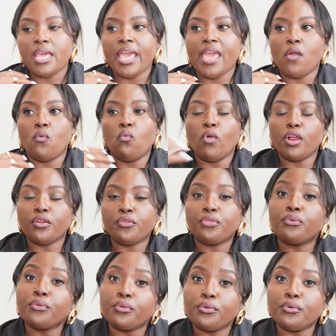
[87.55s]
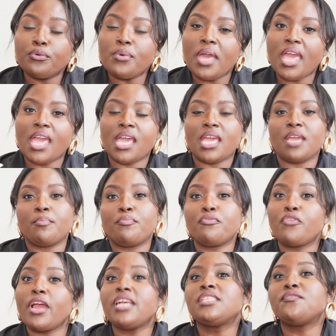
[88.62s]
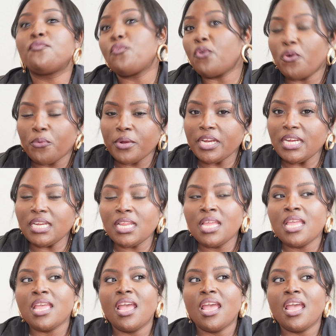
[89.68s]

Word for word: and work through and press forward